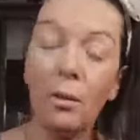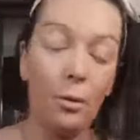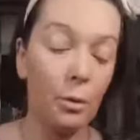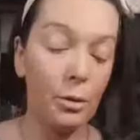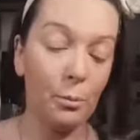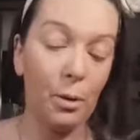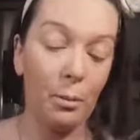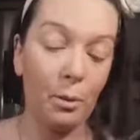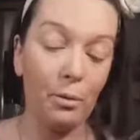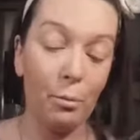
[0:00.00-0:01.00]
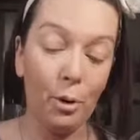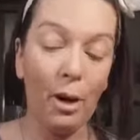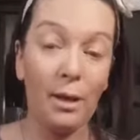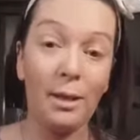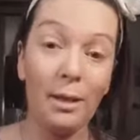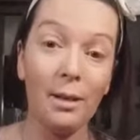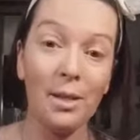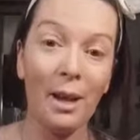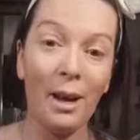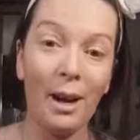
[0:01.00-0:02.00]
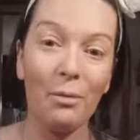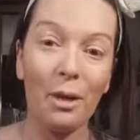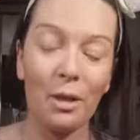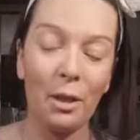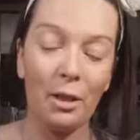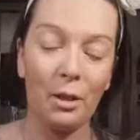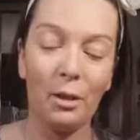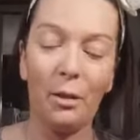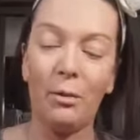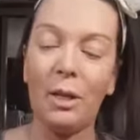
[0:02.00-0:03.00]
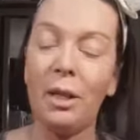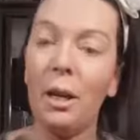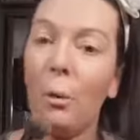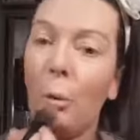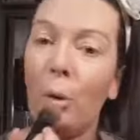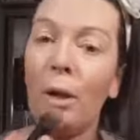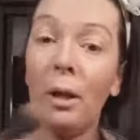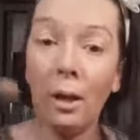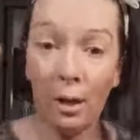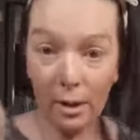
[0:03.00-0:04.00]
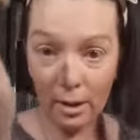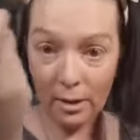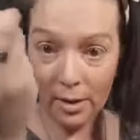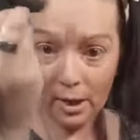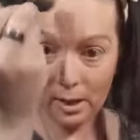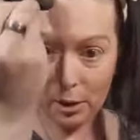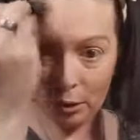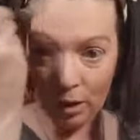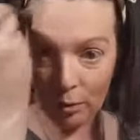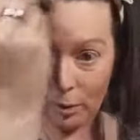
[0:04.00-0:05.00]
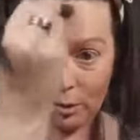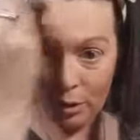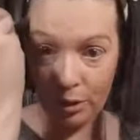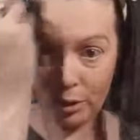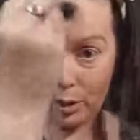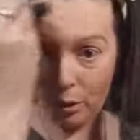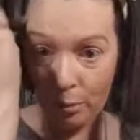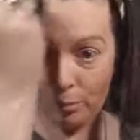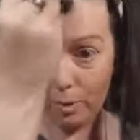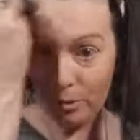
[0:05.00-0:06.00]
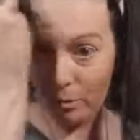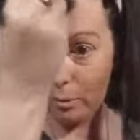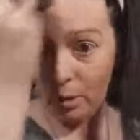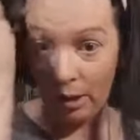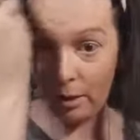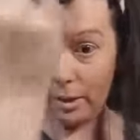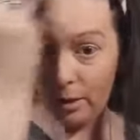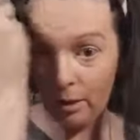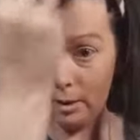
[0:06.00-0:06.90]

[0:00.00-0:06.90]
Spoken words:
Or some people have put ideas that I have actually done already. And I'll take this round onto the top of my forehead,